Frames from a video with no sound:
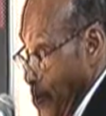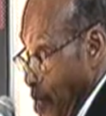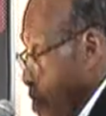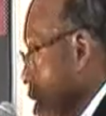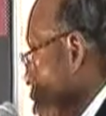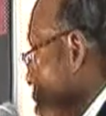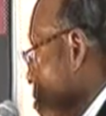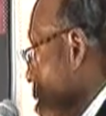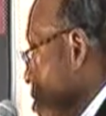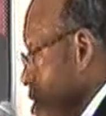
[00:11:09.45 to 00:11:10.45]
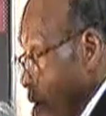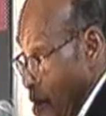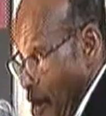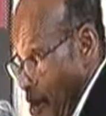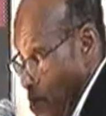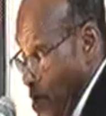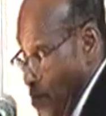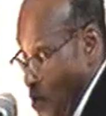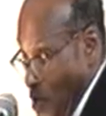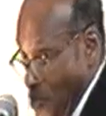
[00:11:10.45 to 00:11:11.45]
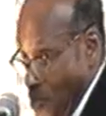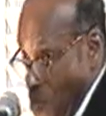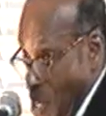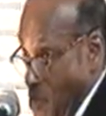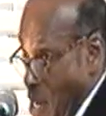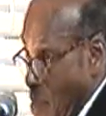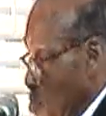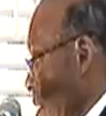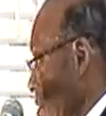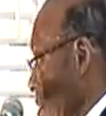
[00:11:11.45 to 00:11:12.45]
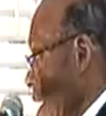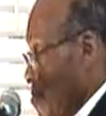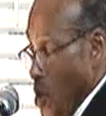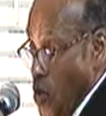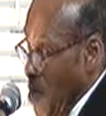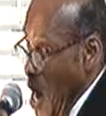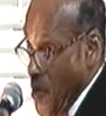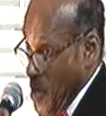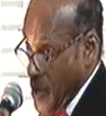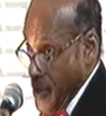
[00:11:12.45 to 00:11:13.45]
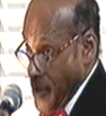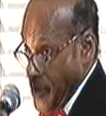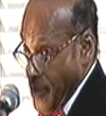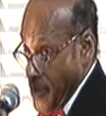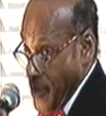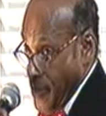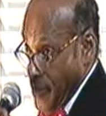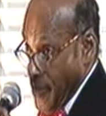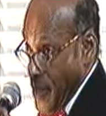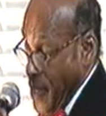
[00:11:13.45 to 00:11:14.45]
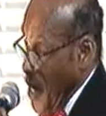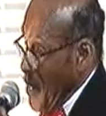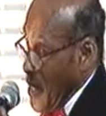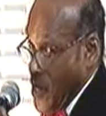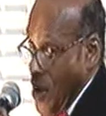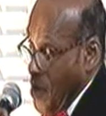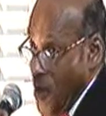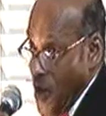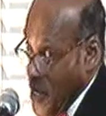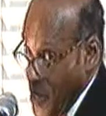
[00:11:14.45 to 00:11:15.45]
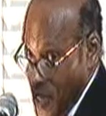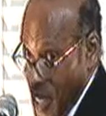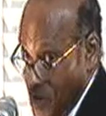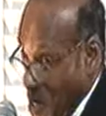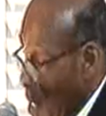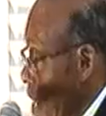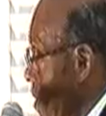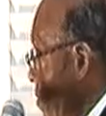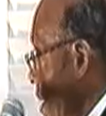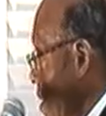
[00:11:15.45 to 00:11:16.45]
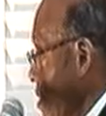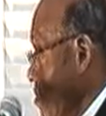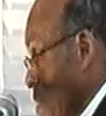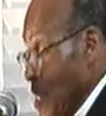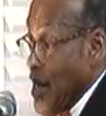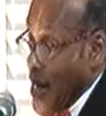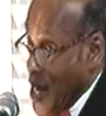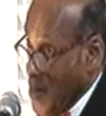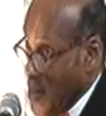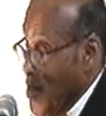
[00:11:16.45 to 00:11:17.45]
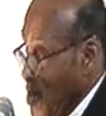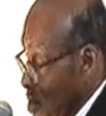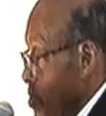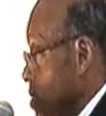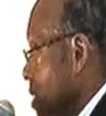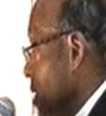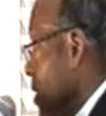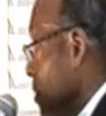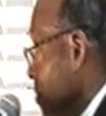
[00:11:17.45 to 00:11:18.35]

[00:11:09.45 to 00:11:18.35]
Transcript: They don't even know about John Hanson was the first real black president, not Obama. They're not even talking about these things, but a lot of things going to be looking up soon. You'll see.